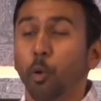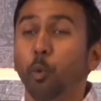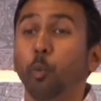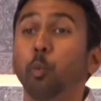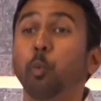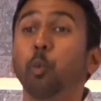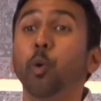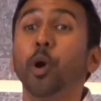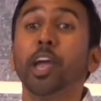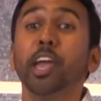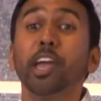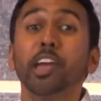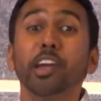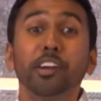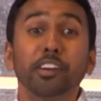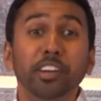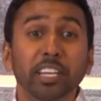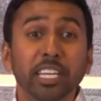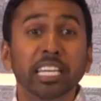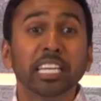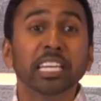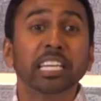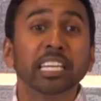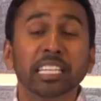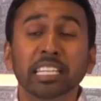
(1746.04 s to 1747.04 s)
where
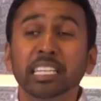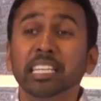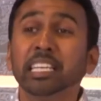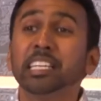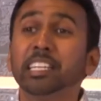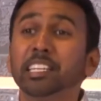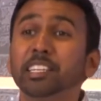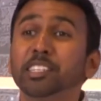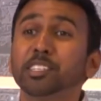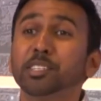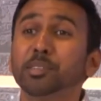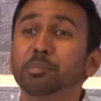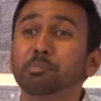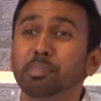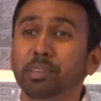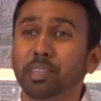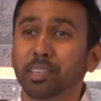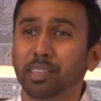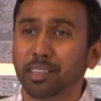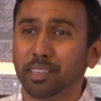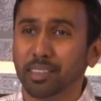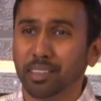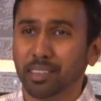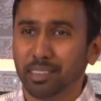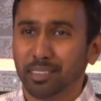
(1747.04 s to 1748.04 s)
he needed to
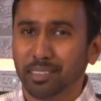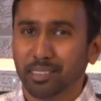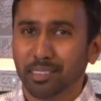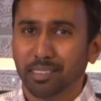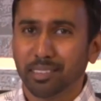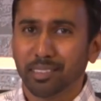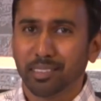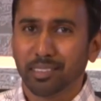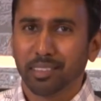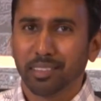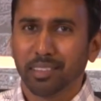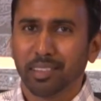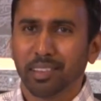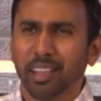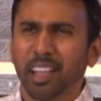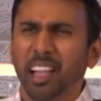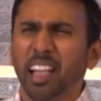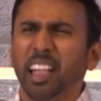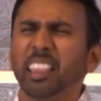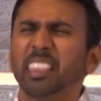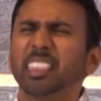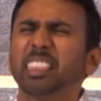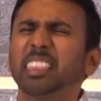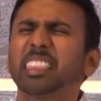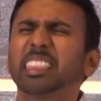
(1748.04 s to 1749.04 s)
be,
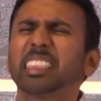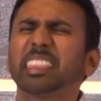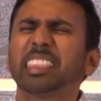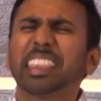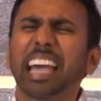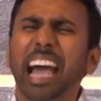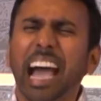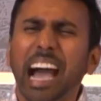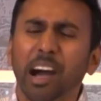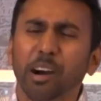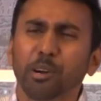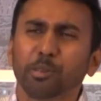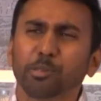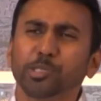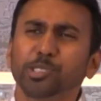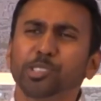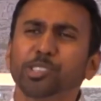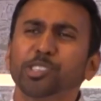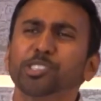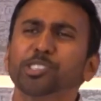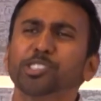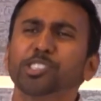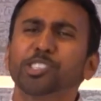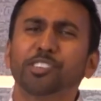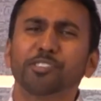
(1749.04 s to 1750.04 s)

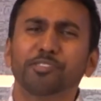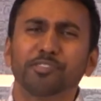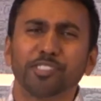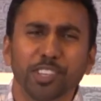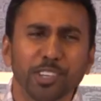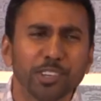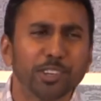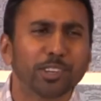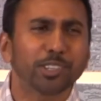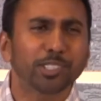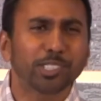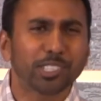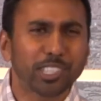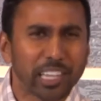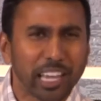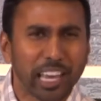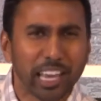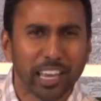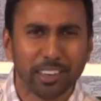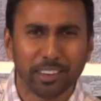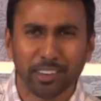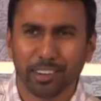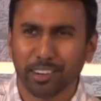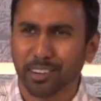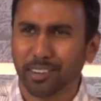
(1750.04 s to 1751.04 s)
thousands of years
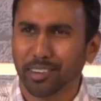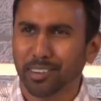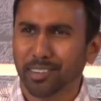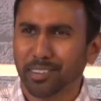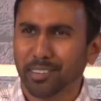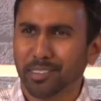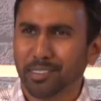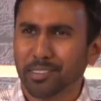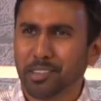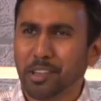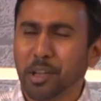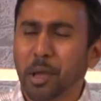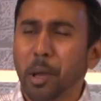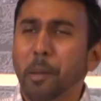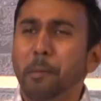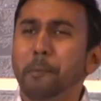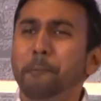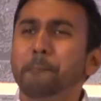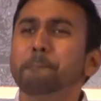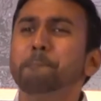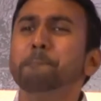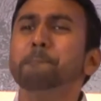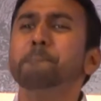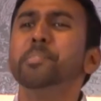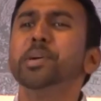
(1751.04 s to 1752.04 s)
later,
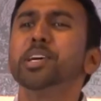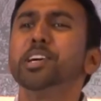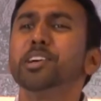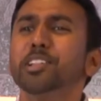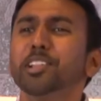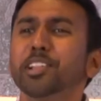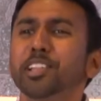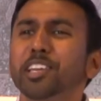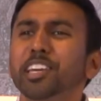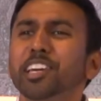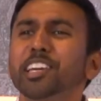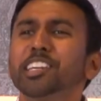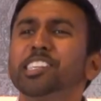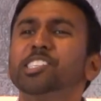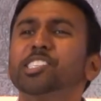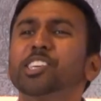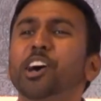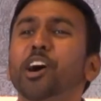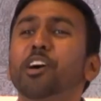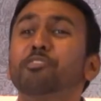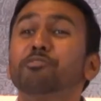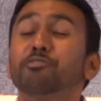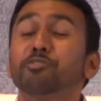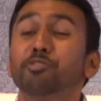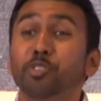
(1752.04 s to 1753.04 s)
millions
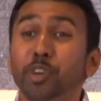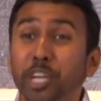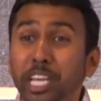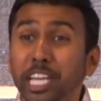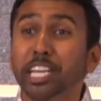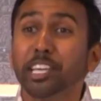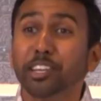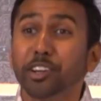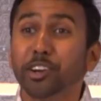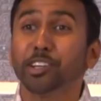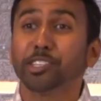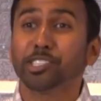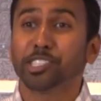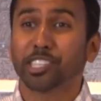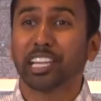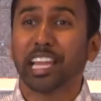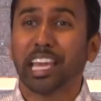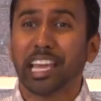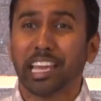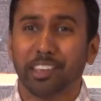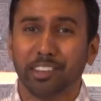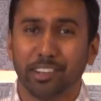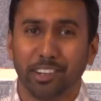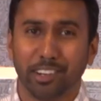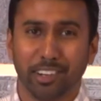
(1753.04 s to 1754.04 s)
of readers
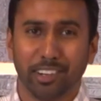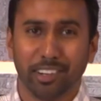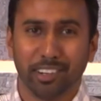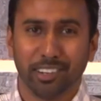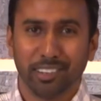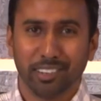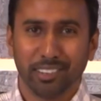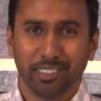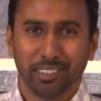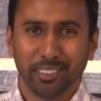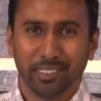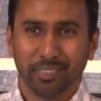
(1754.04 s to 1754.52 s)
later,